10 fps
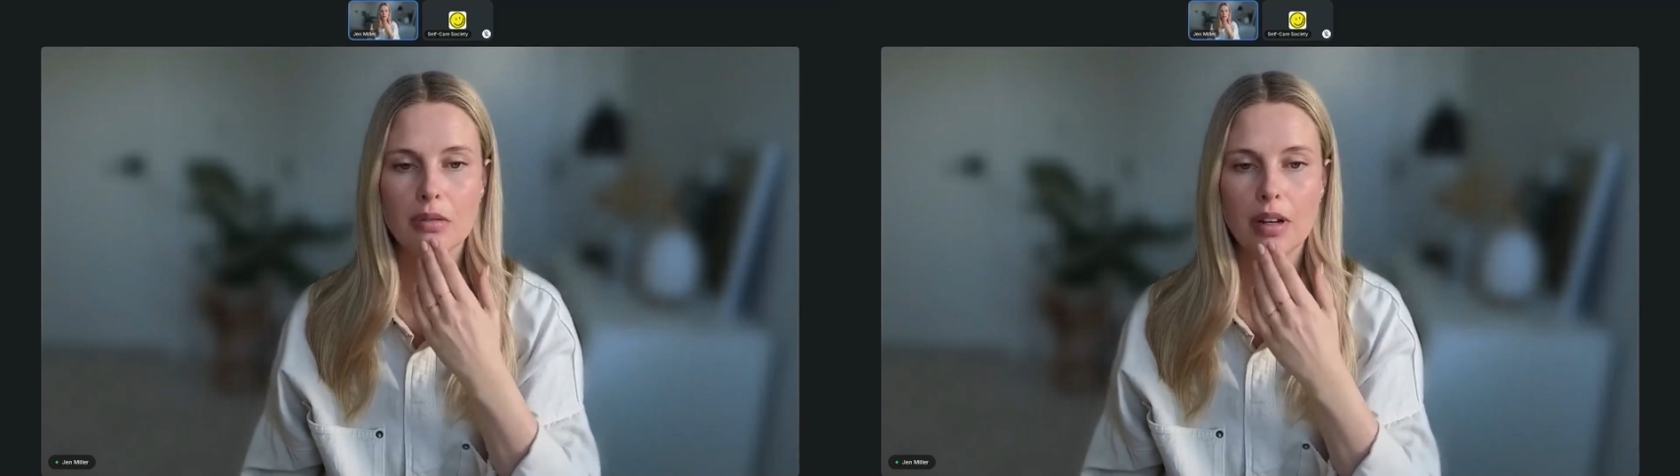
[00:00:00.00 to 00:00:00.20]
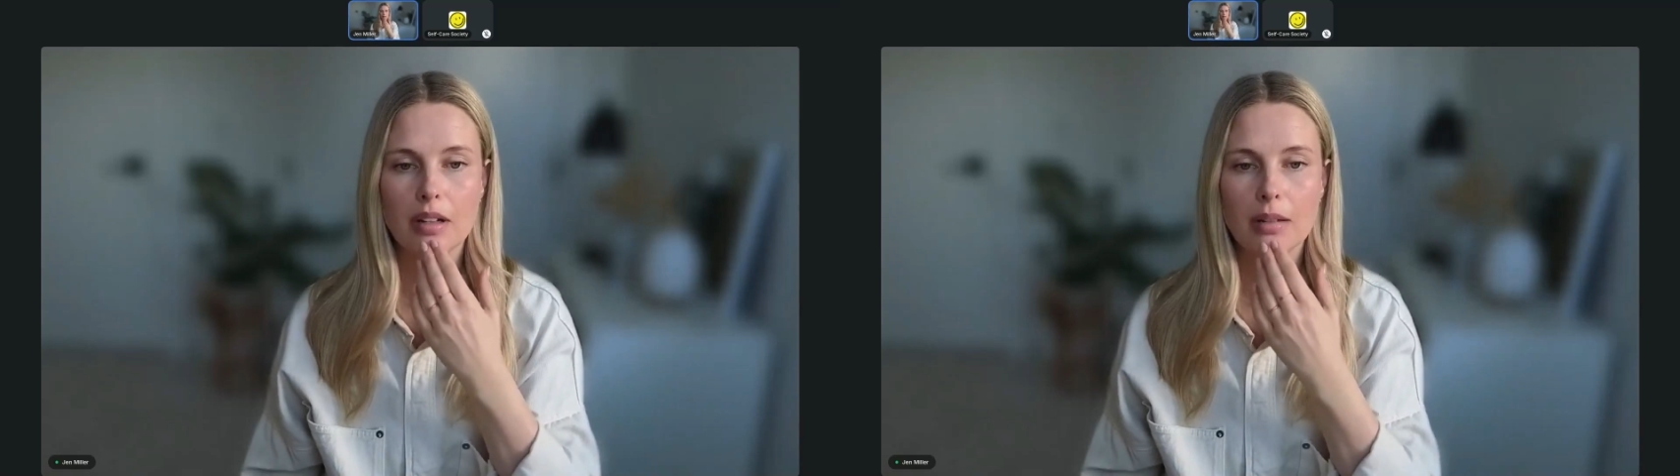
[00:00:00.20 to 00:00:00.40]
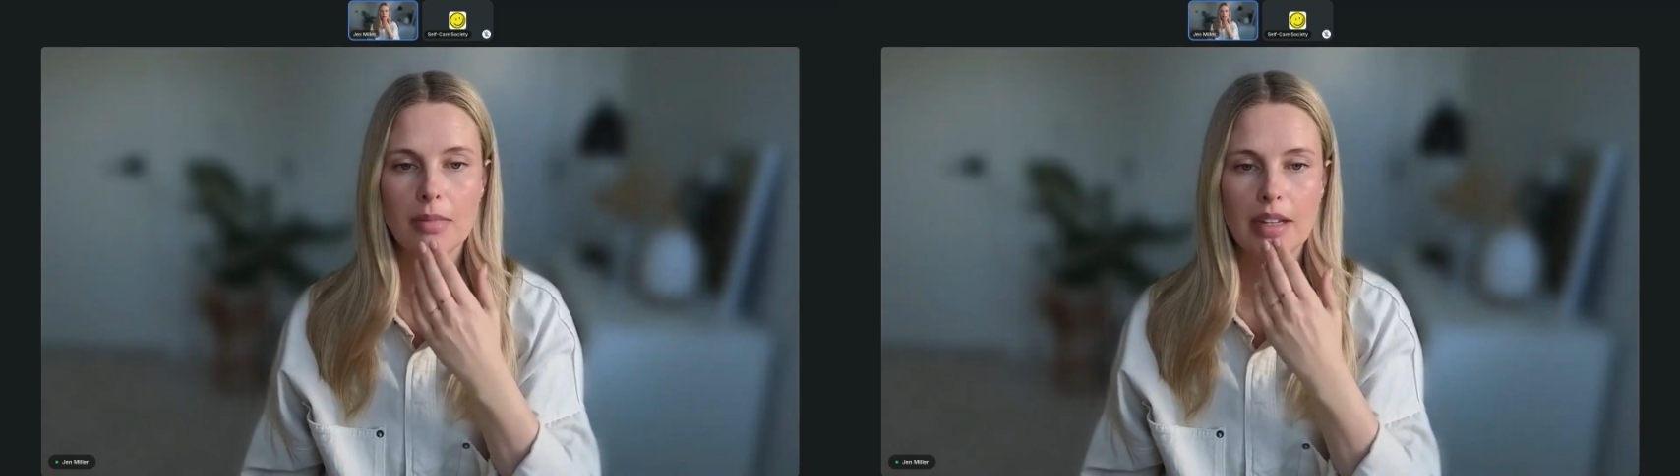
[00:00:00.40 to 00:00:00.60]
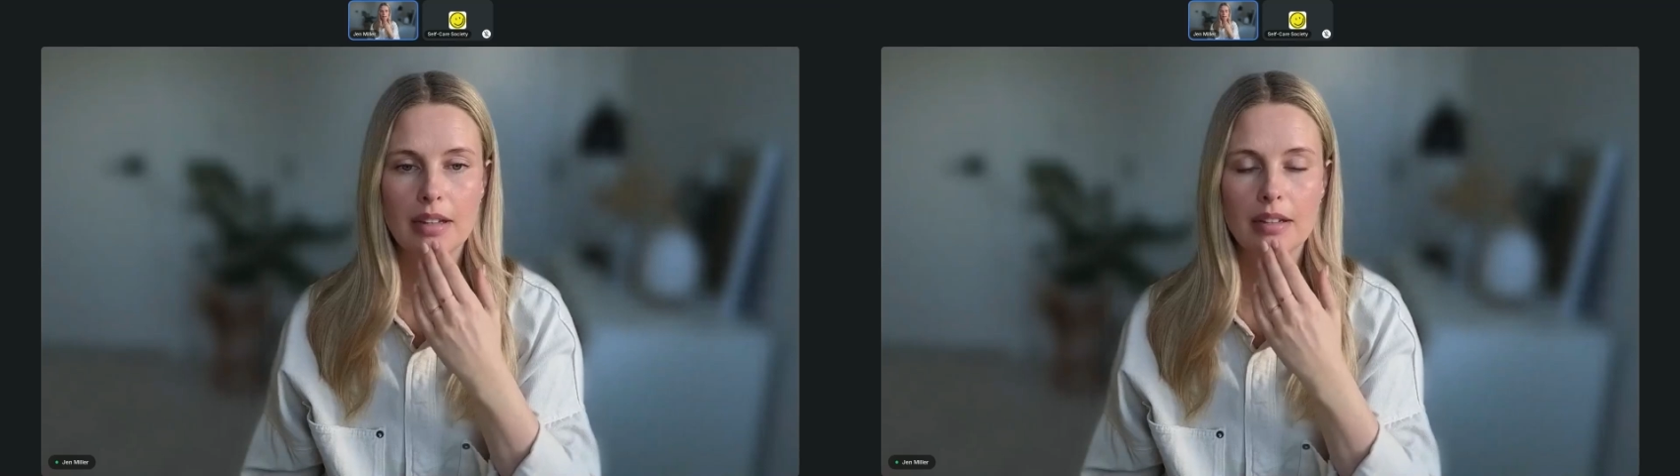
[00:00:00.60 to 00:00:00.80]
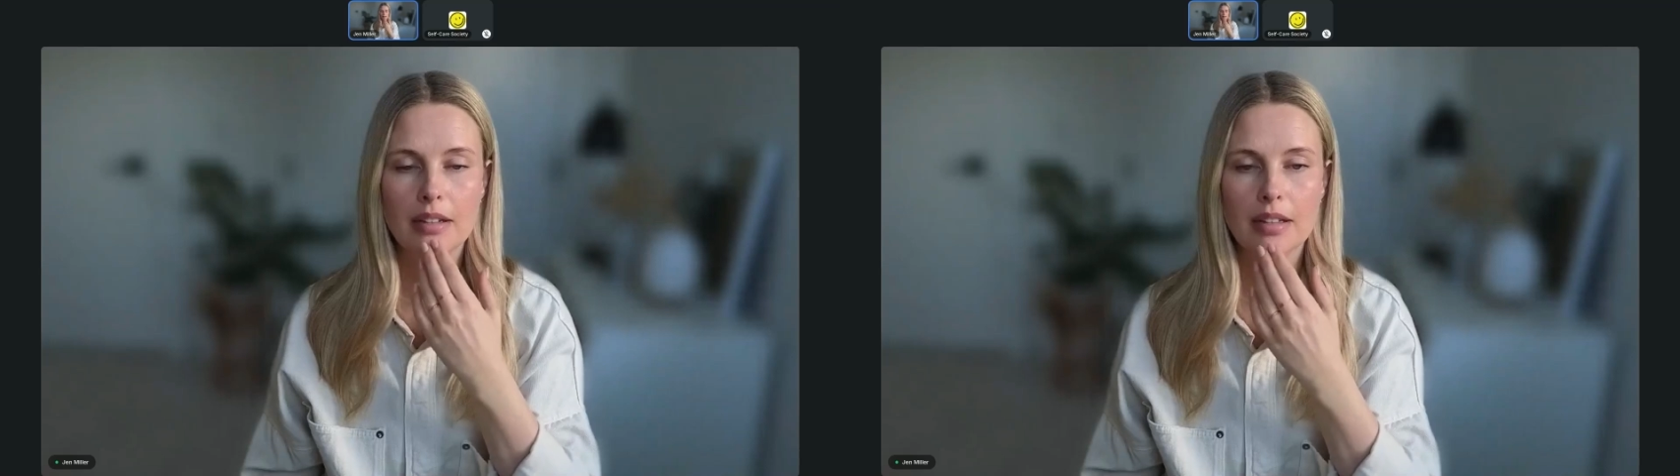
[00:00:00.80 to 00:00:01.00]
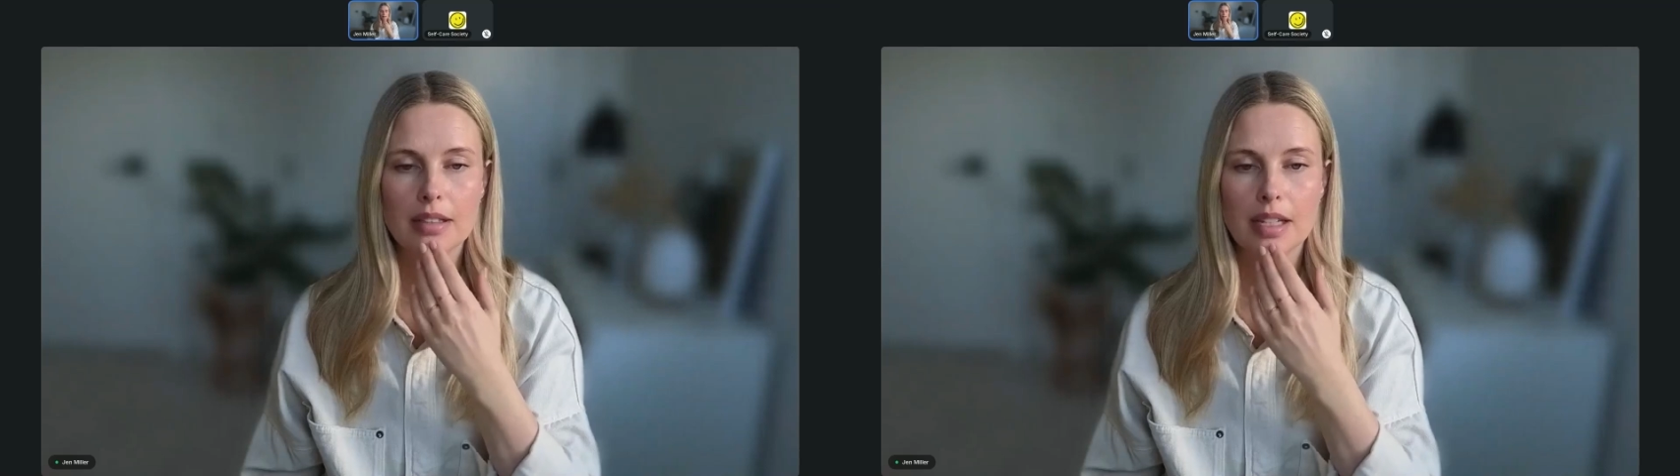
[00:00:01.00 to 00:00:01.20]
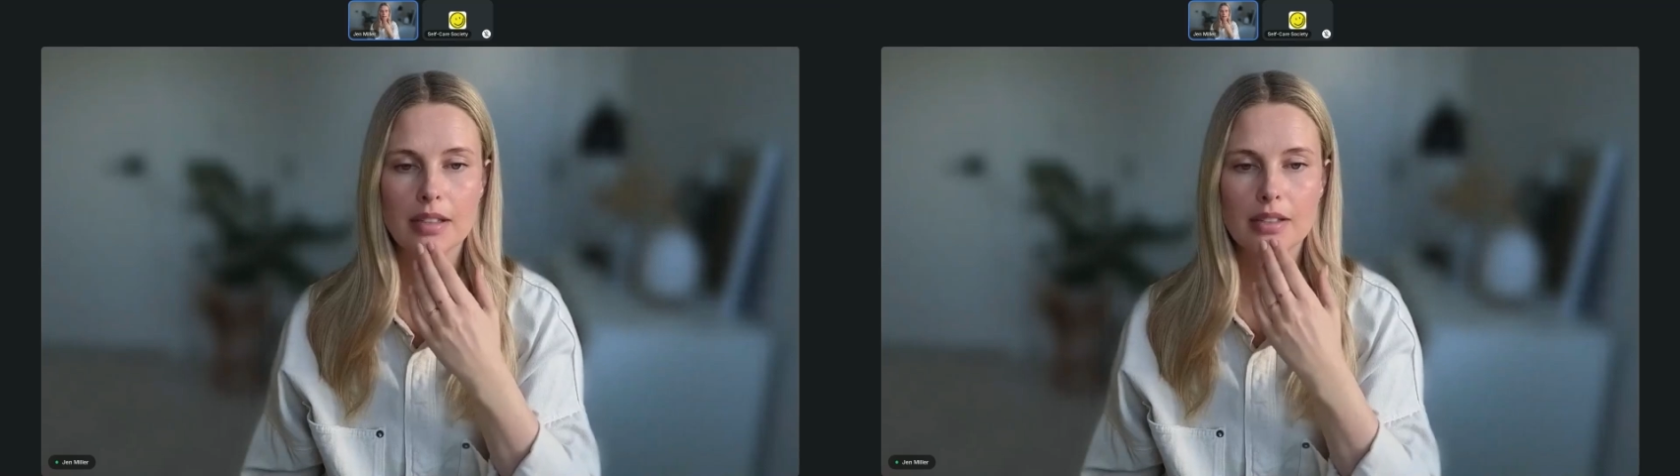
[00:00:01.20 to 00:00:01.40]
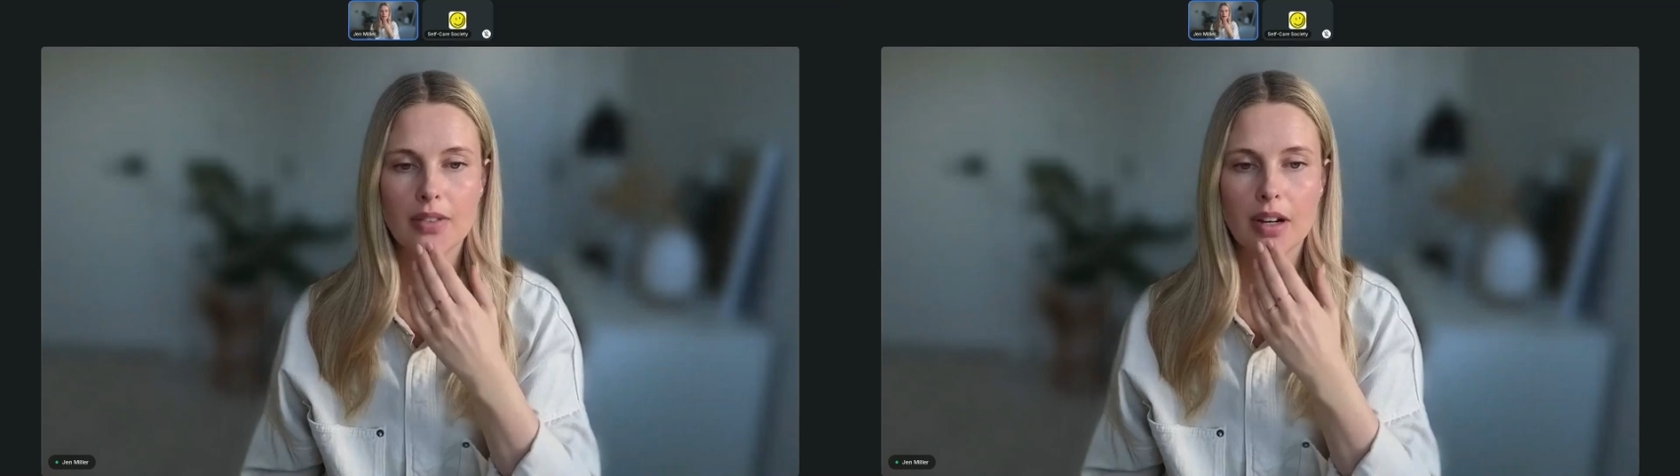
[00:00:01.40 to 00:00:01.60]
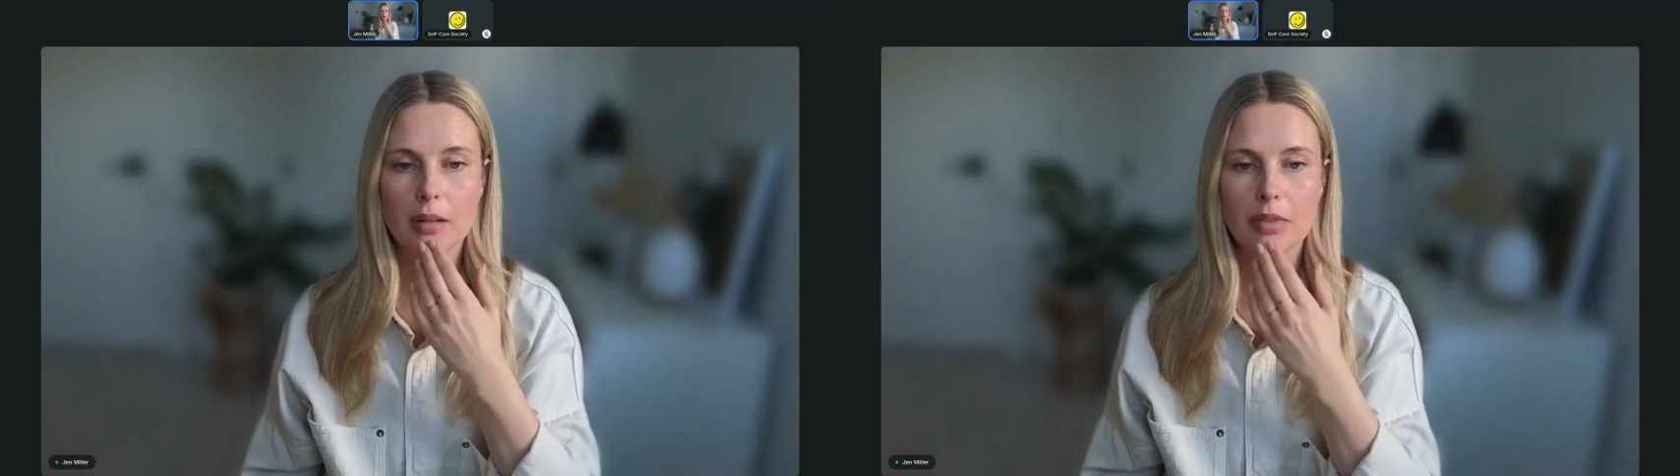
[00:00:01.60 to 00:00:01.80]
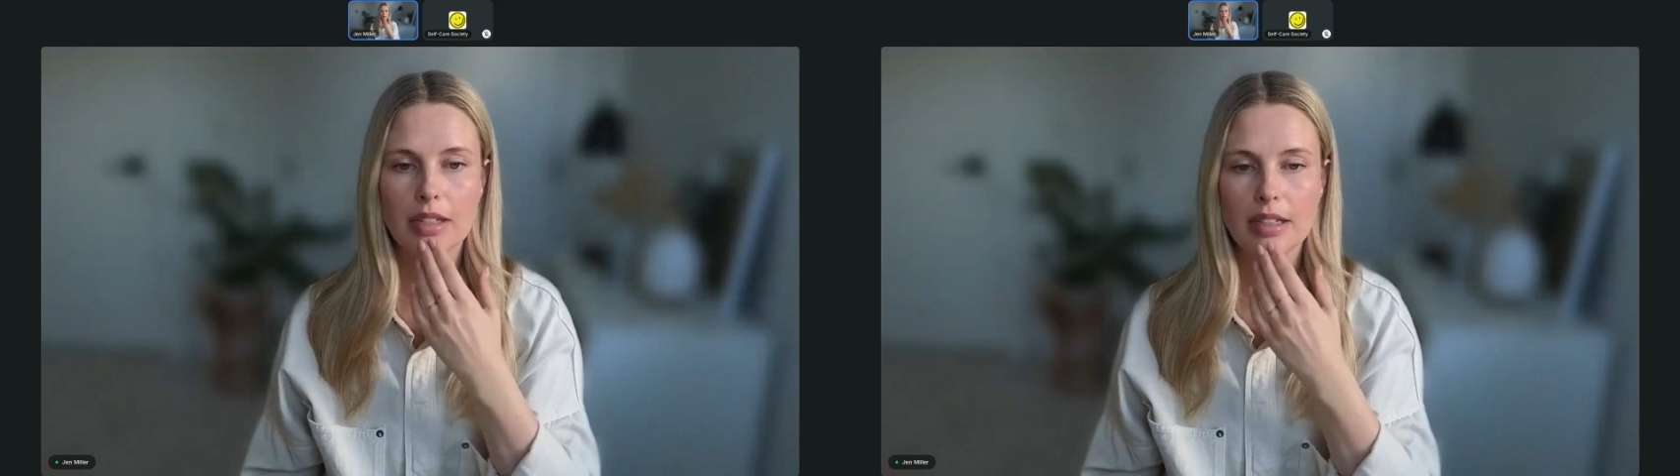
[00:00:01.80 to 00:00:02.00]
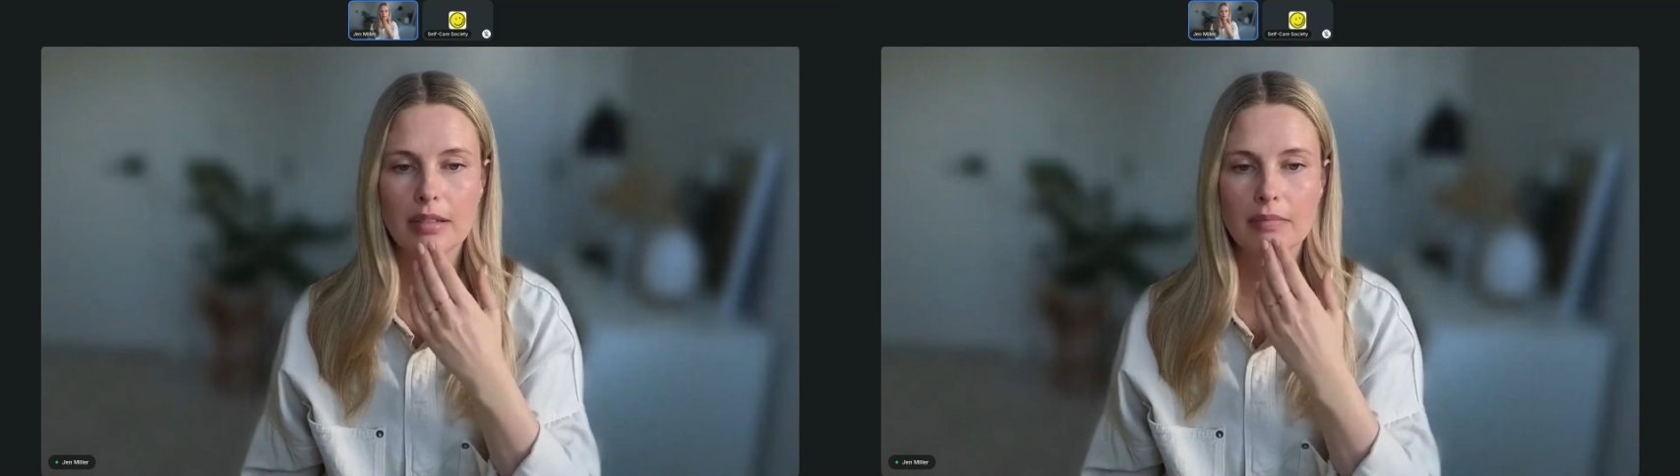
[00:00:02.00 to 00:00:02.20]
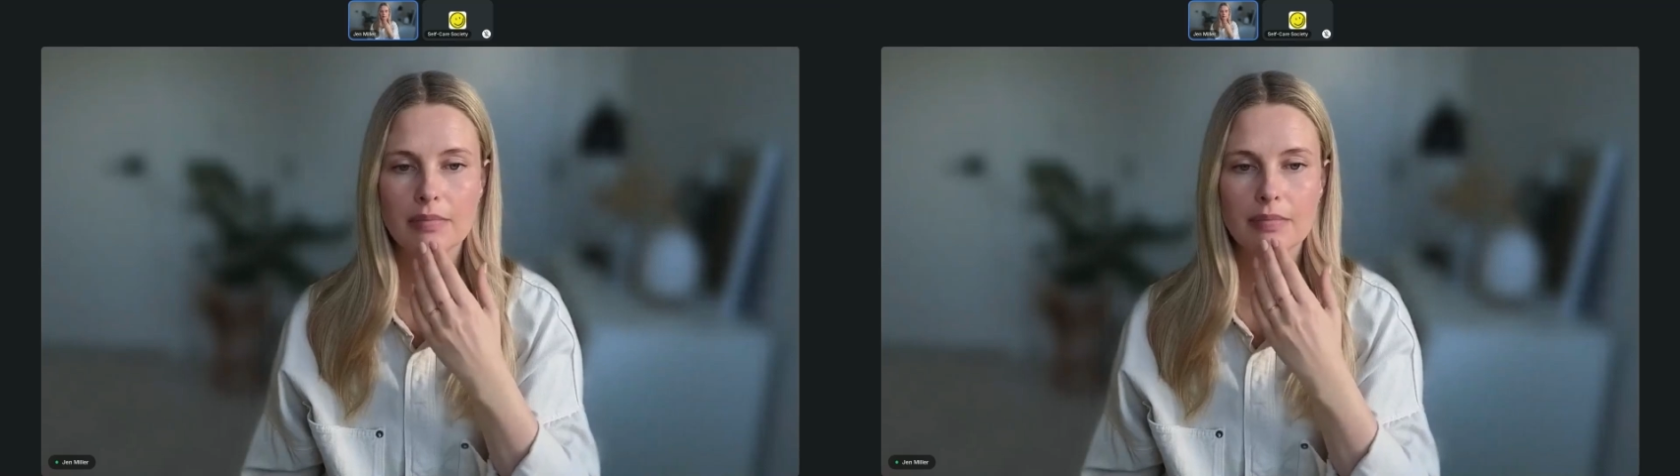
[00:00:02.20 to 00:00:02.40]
welcome in a sense of harmony.